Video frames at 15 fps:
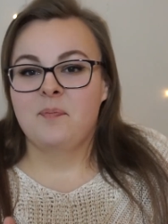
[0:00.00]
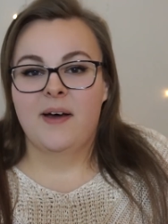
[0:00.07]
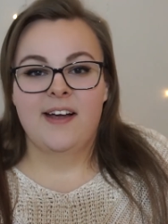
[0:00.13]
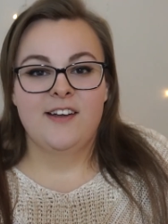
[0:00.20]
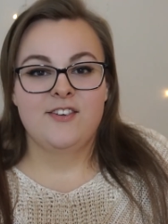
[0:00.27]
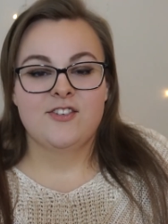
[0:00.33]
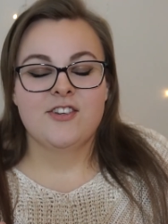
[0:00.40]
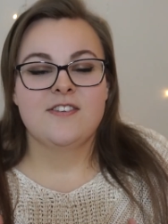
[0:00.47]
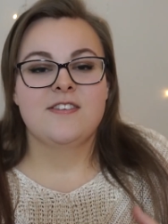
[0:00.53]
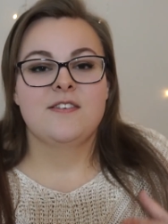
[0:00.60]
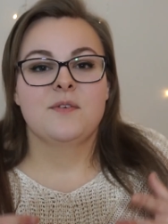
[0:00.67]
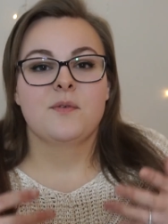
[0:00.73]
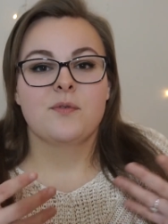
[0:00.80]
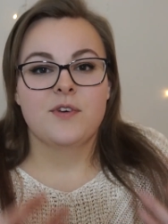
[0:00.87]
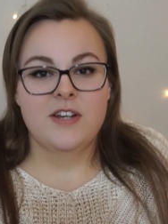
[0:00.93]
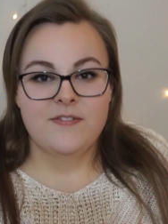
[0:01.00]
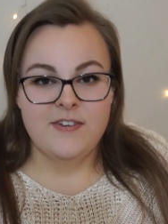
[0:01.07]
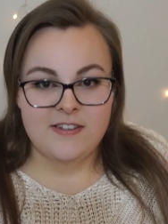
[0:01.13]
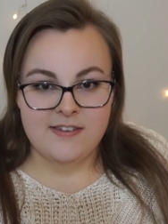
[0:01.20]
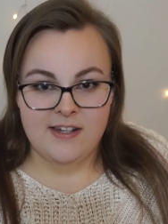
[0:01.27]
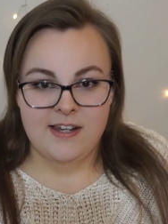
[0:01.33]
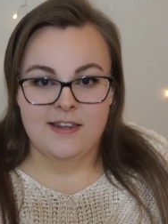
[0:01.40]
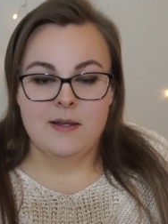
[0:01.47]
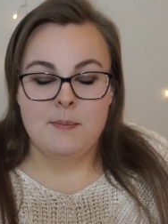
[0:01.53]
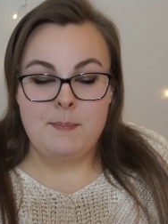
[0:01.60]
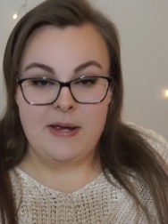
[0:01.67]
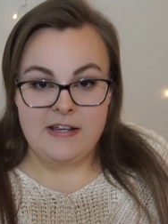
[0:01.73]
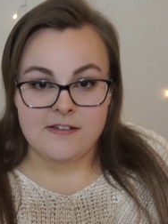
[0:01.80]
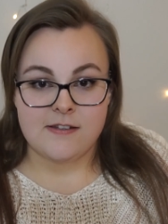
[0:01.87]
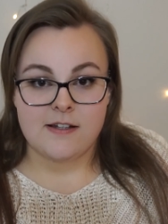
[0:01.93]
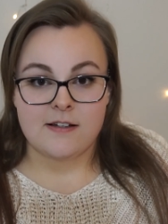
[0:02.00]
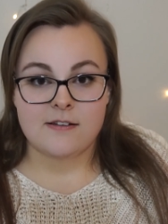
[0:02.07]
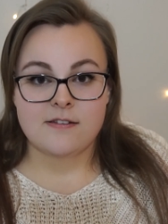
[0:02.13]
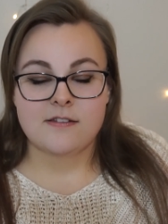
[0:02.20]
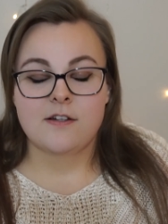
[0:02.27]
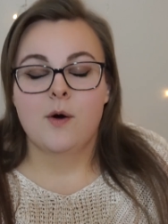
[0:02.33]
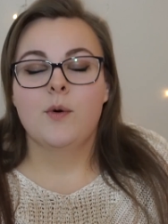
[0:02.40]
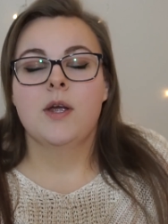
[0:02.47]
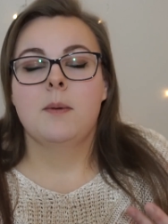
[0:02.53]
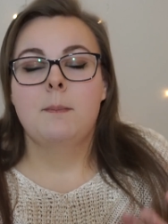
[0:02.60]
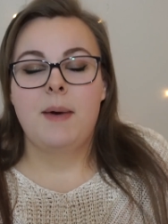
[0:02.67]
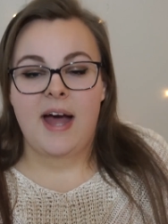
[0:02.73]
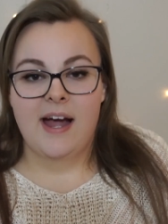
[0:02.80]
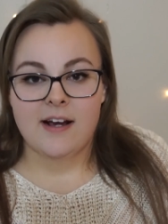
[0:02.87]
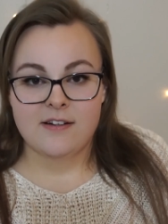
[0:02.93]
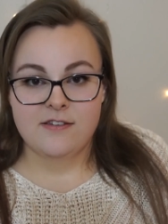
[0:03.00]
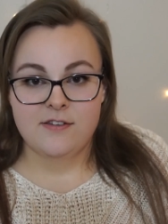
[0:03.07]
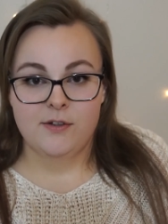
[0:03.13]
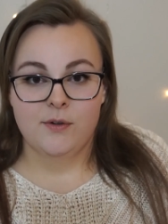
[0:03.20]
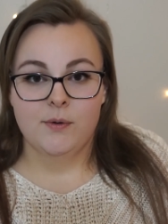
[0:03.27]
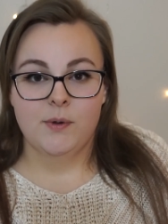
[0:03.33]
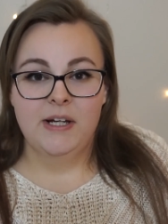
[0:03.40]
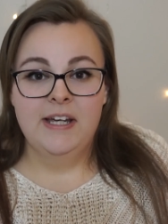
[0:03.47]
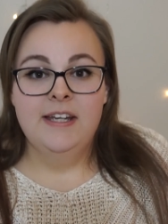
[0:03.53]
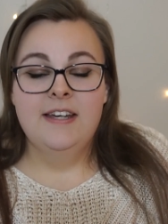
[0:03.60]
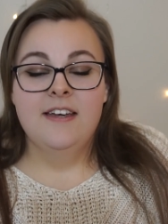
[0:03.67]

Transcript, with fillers: but just revisiting the basics, going back to